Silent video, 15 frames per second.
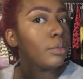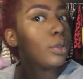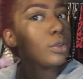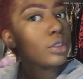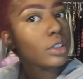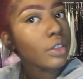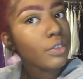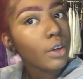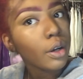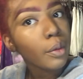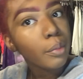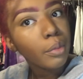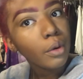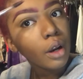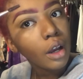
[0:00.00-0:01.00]
most of our
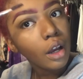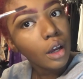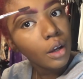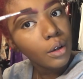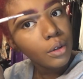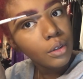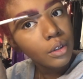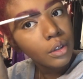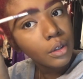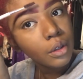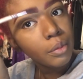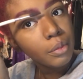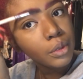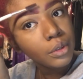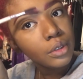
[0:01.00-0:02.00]
brow.
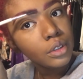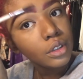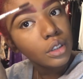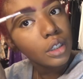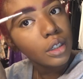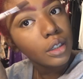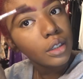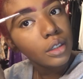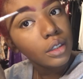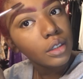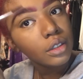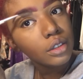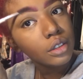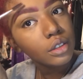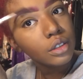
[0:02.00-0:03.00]
Almost done.
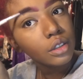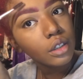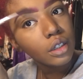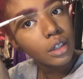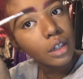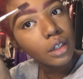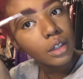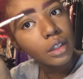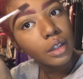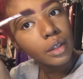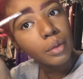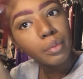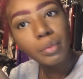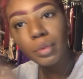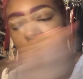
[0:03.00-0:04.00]
I'm just gonna kind of
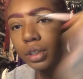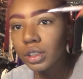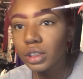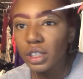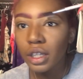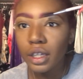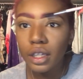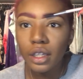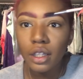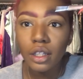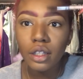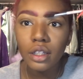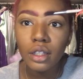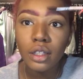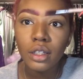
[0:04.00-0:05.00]
like brush that in,
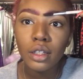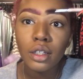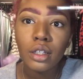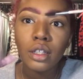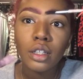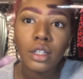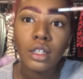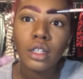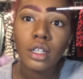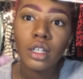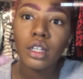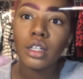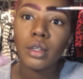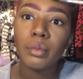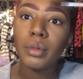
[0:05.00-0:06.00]

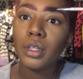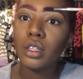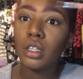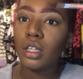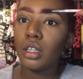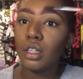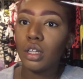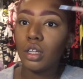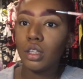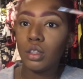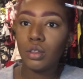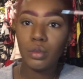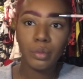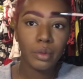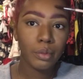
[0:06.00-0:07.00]
kind of make that look a
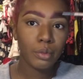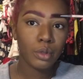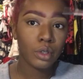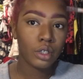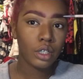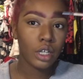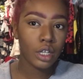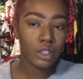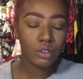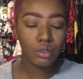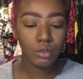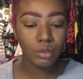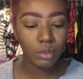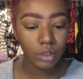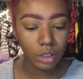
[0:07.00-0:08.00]
little bit more
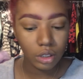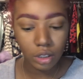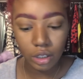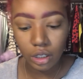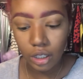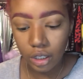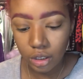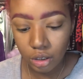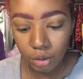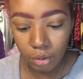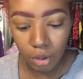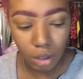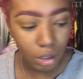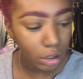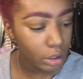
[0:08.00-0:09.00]
natural, not so
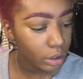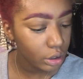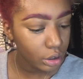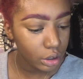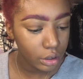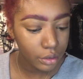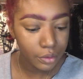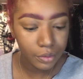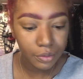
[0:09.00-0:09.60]
harsh.